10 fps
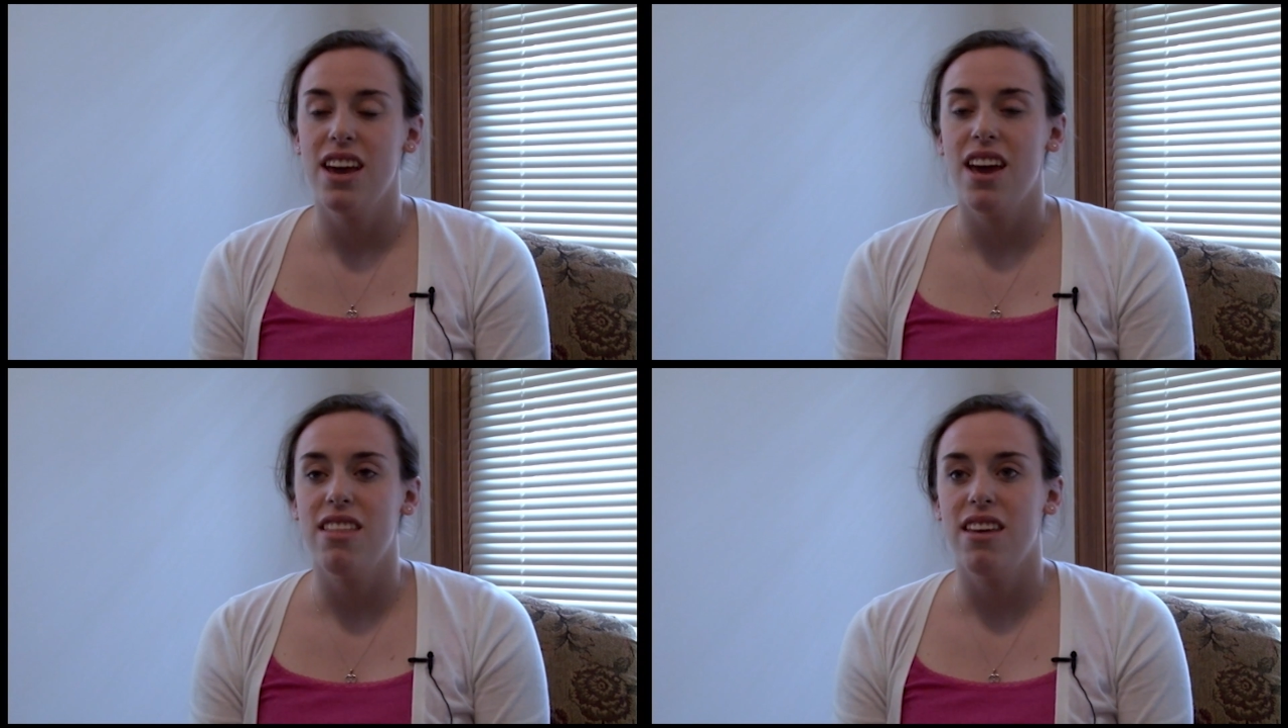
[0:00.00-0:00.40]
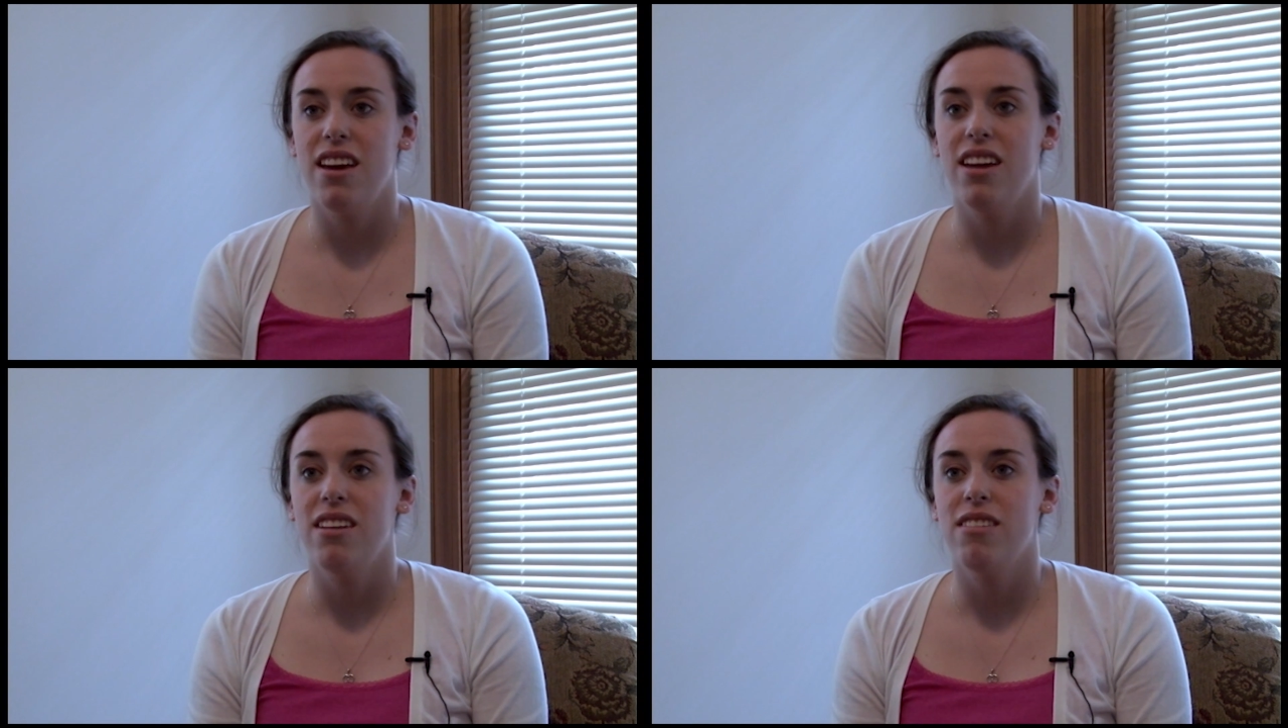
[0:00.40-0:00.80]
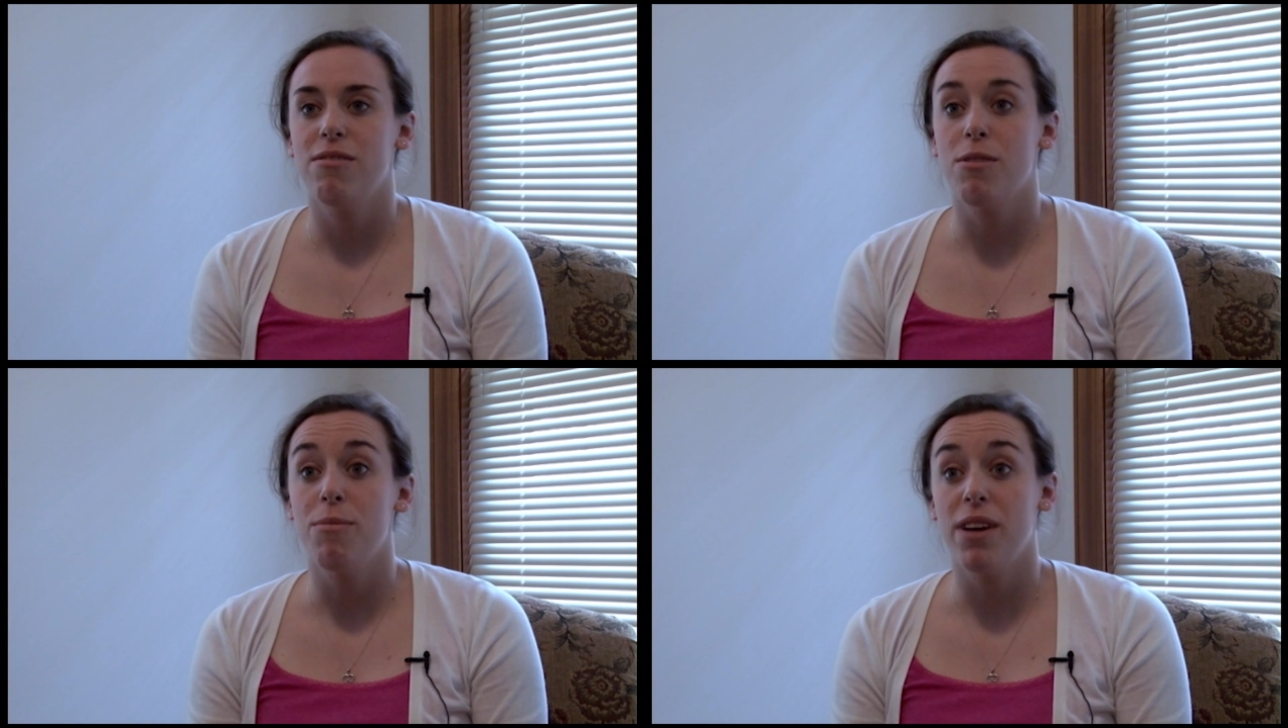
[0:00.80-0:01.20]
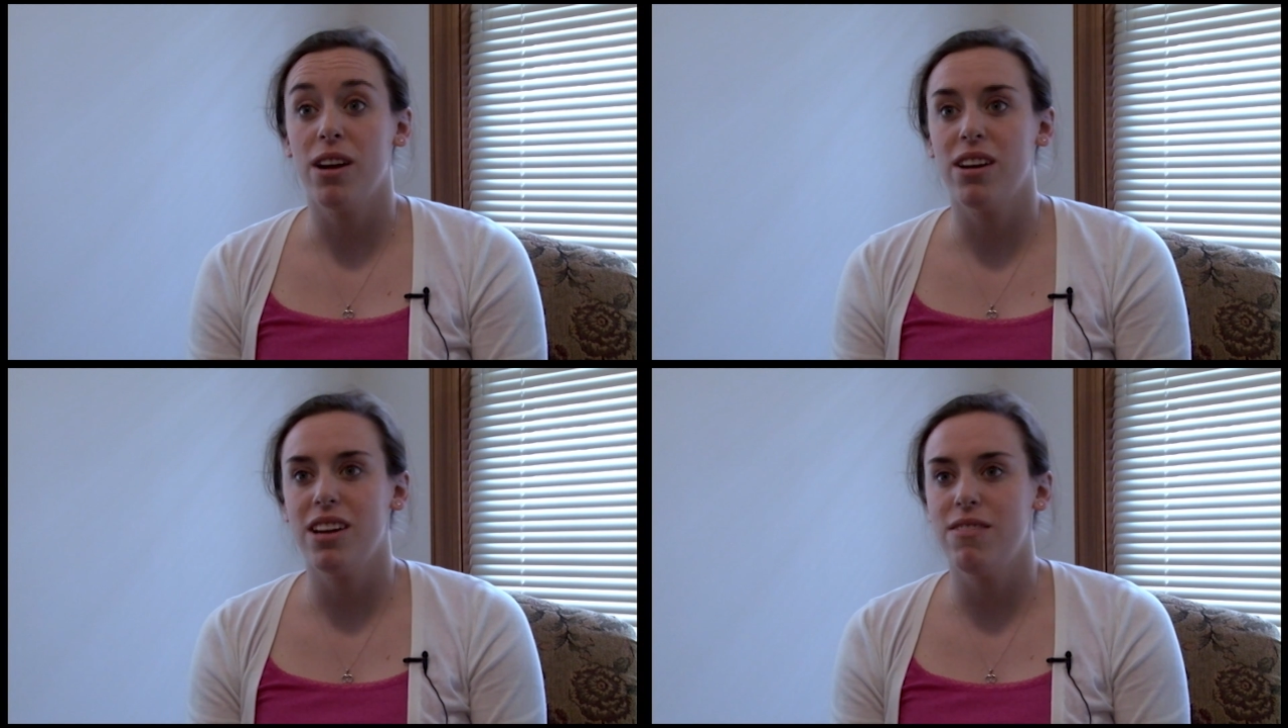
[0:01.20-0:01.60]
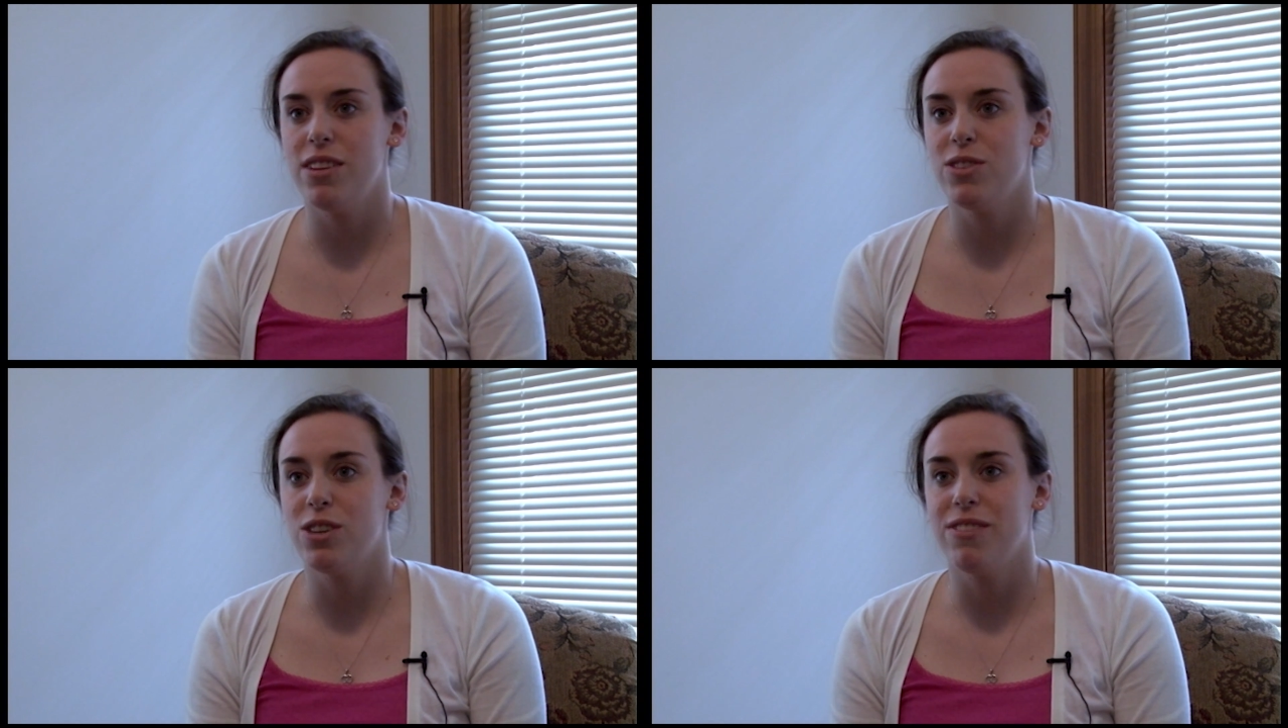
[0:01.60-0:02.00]
and then from there
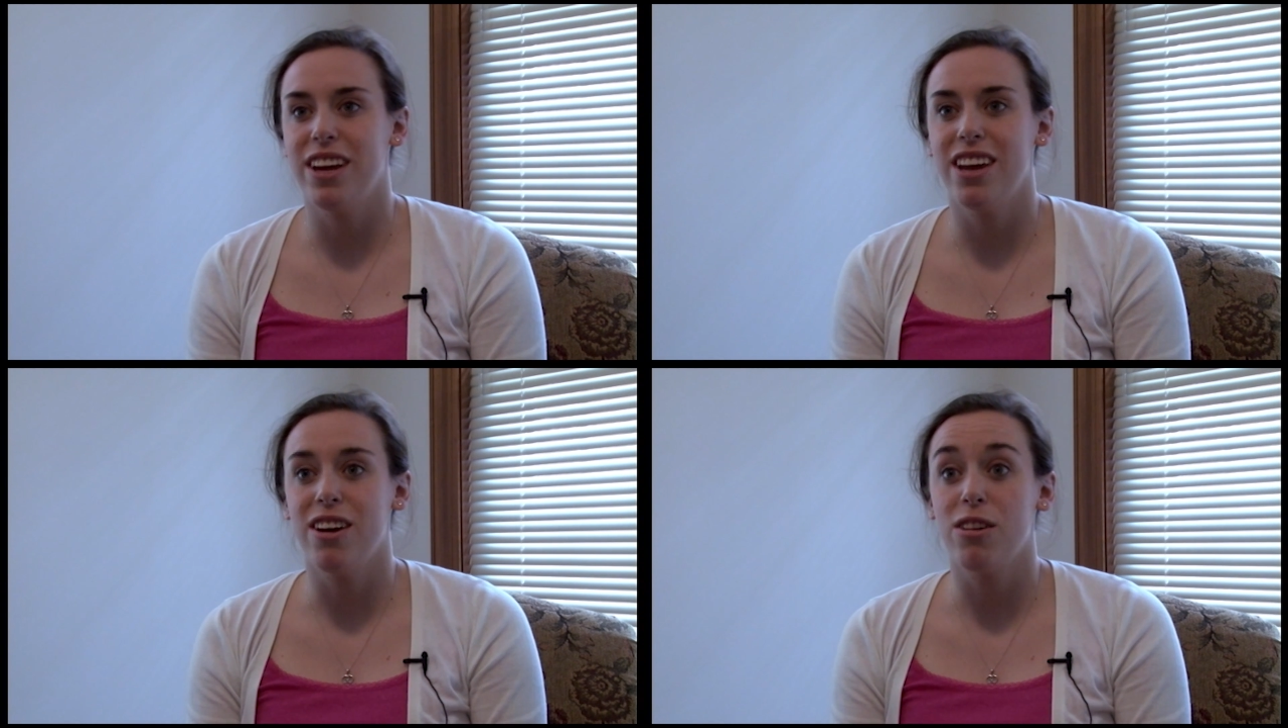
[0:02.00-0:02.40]
even serving